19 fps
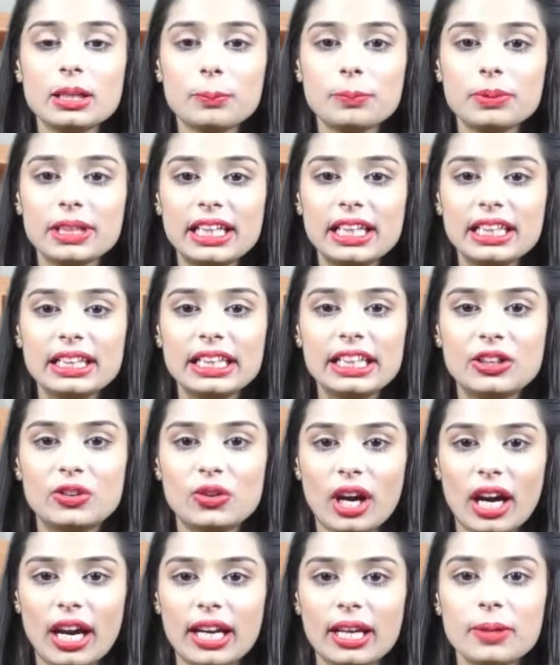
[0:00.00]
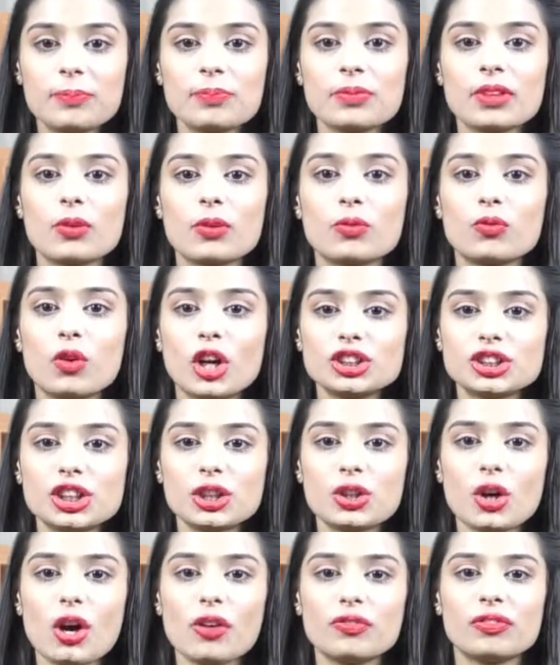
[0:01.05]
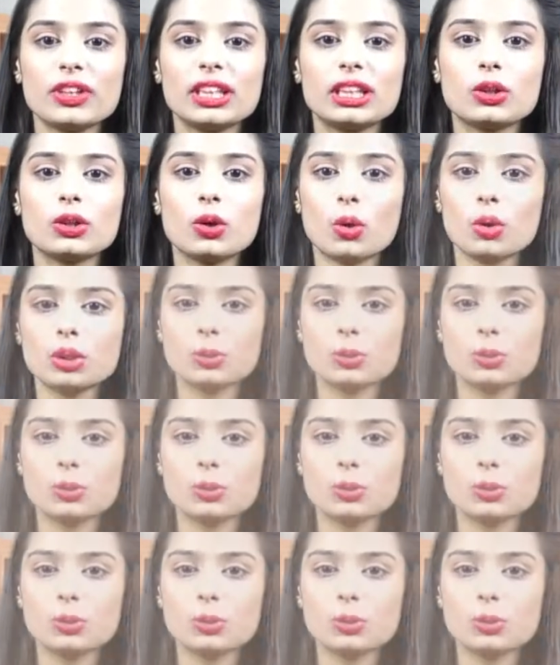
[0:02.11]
completely dry, wash it off with cold